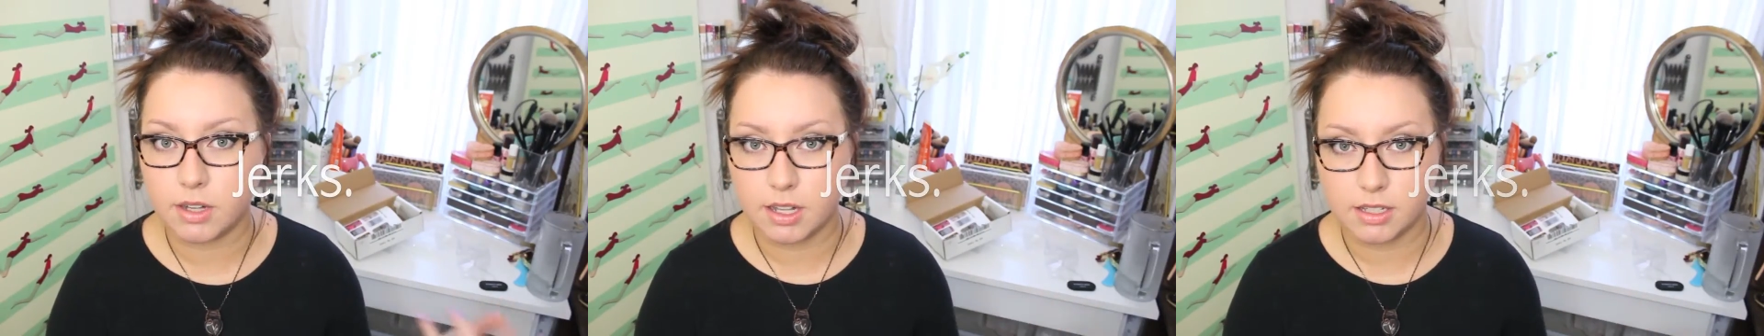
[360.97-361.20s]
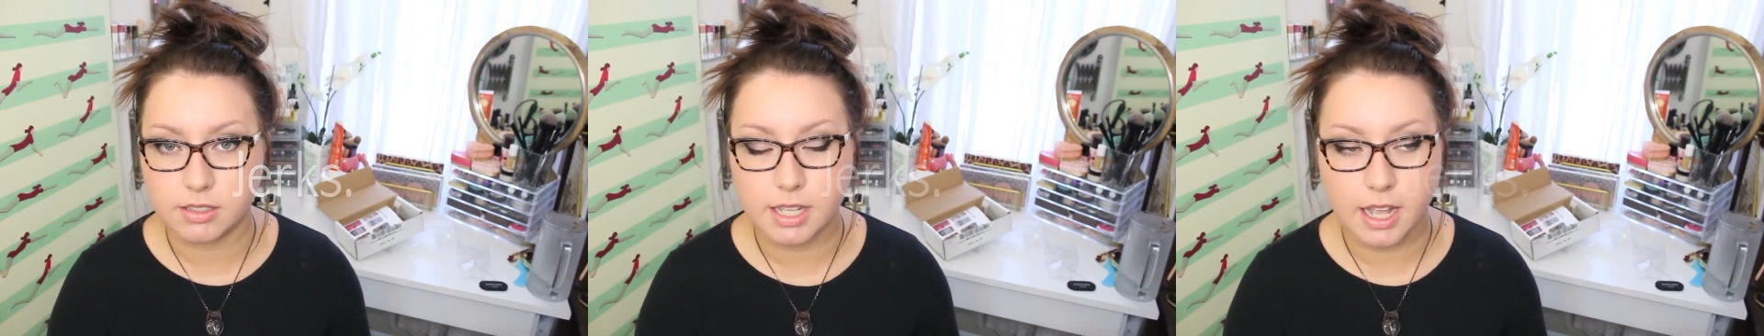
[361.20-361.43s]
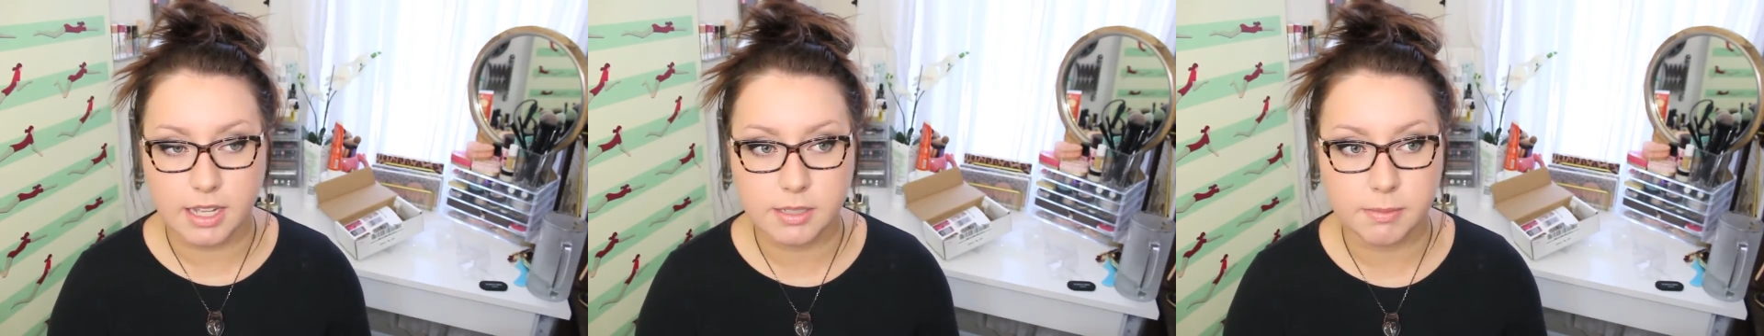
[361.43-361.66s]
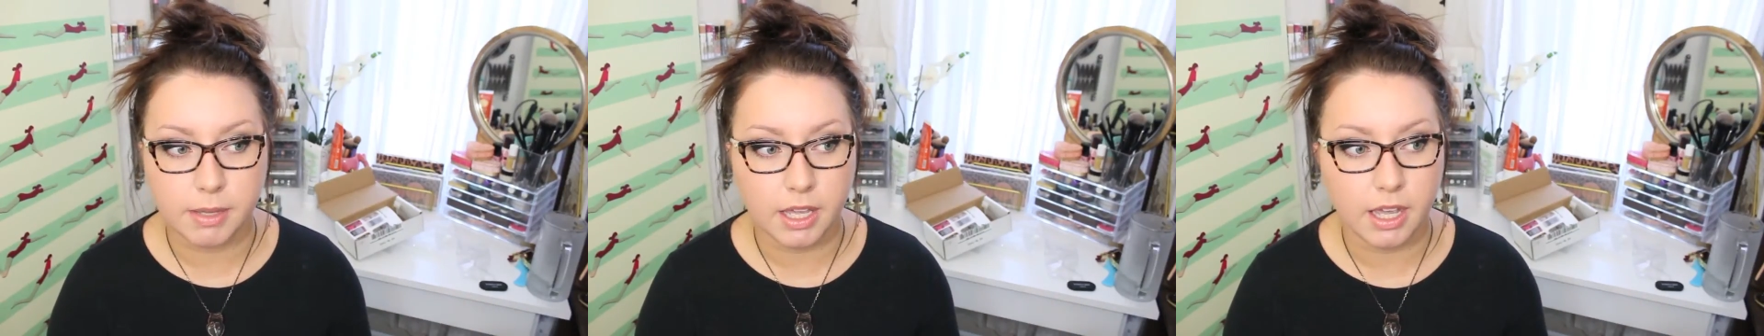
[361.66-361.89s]

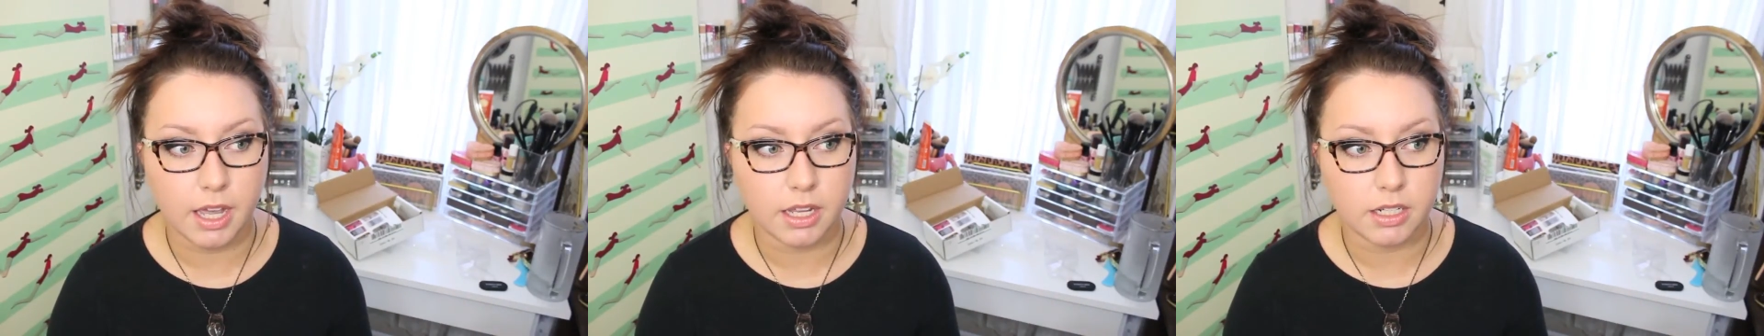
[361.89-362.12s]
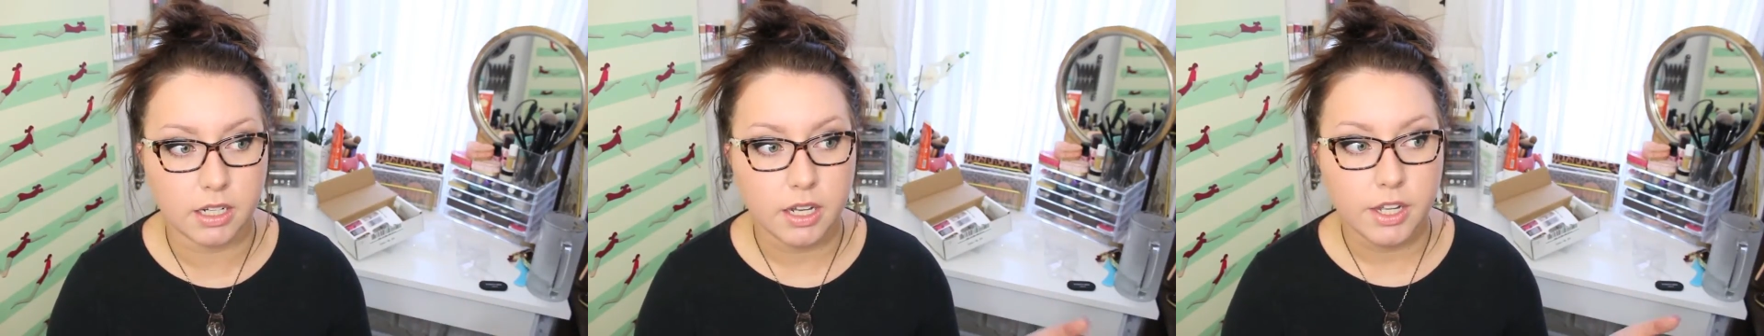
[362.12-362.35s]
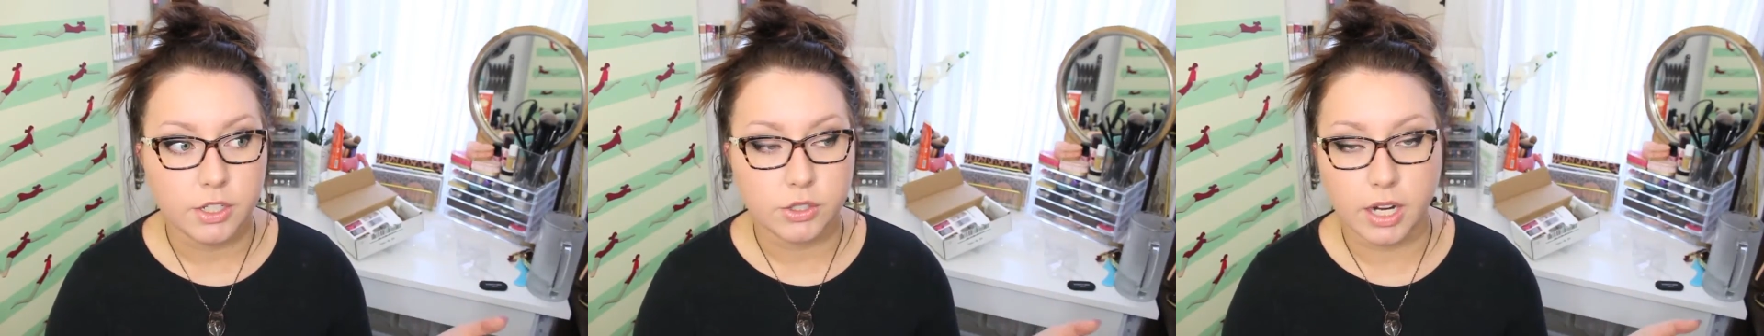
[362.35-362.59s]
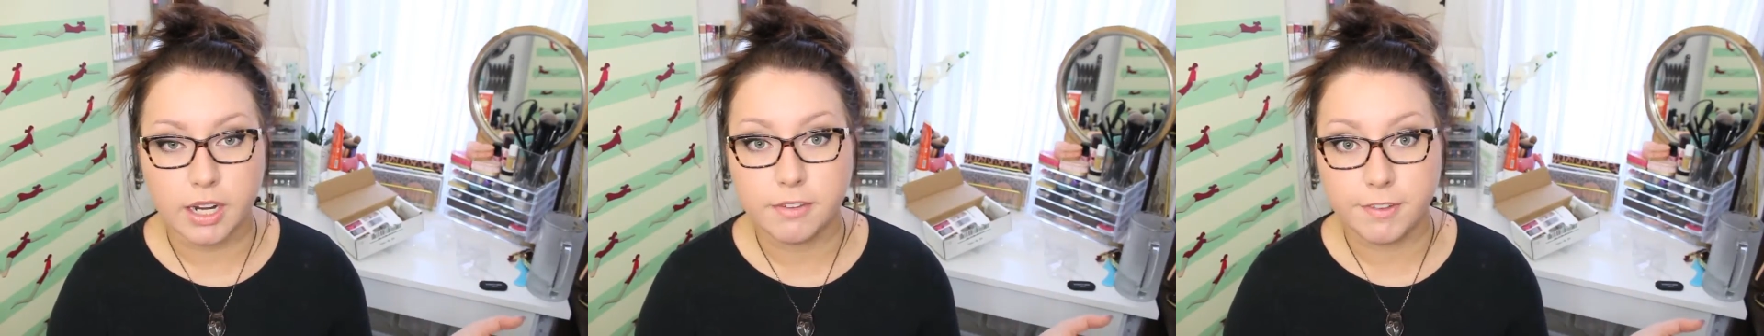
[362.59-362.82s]
contact me and
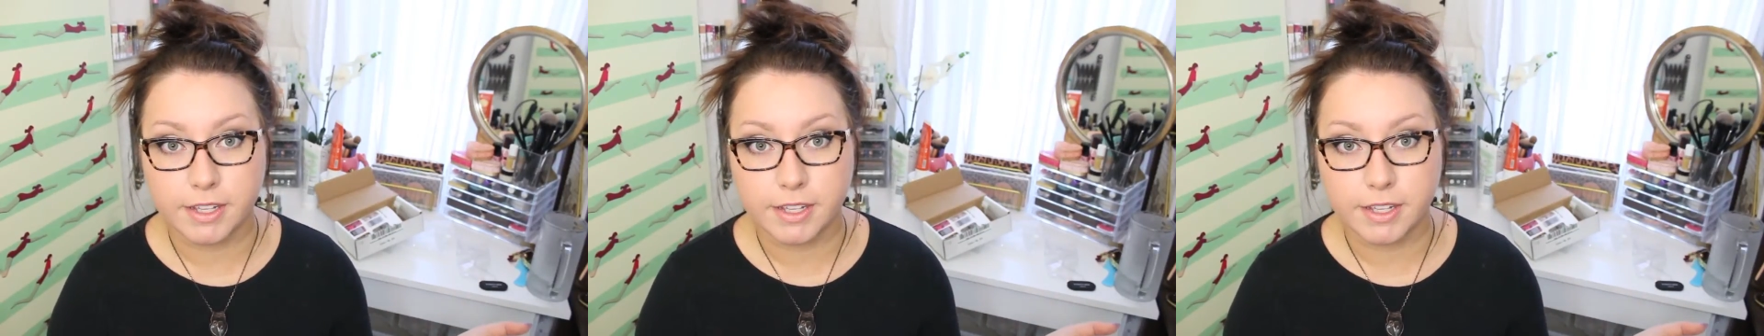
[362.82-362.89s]
tried